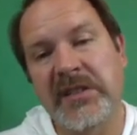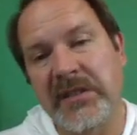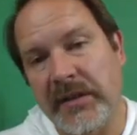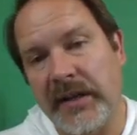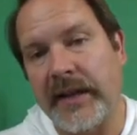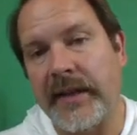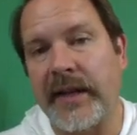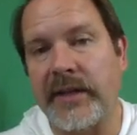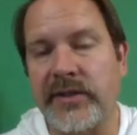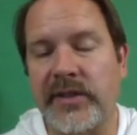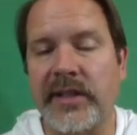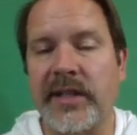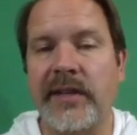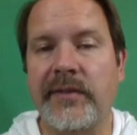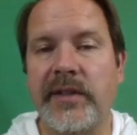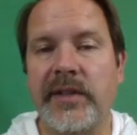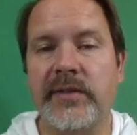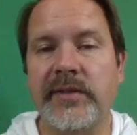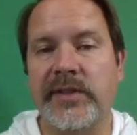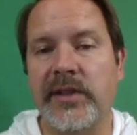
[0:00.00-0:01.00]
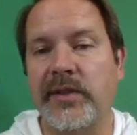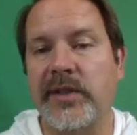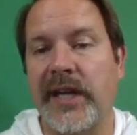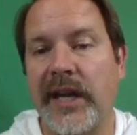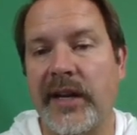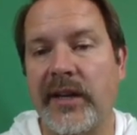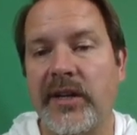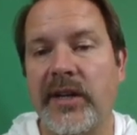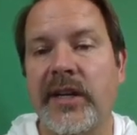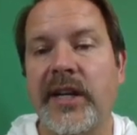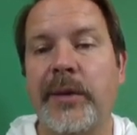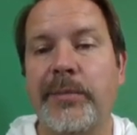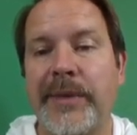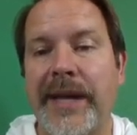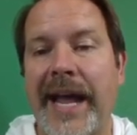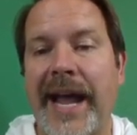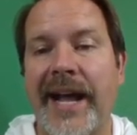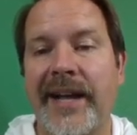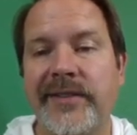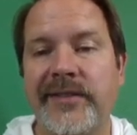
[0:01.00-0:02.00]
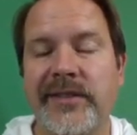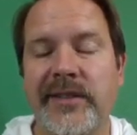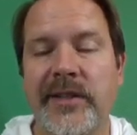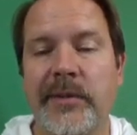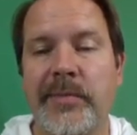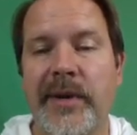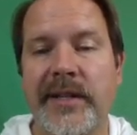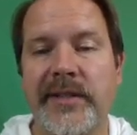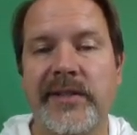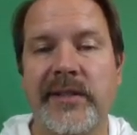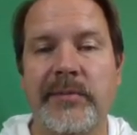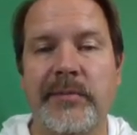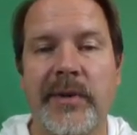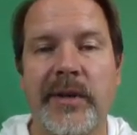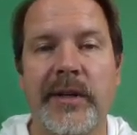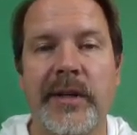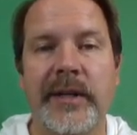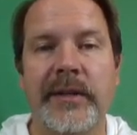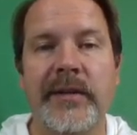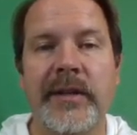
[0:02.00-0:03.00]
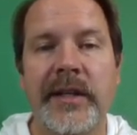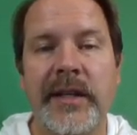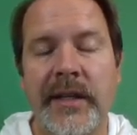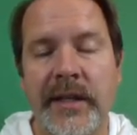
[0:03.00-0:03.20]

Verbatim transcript: Now that should give you, so you gotta hook up gas to the Bunsen burner.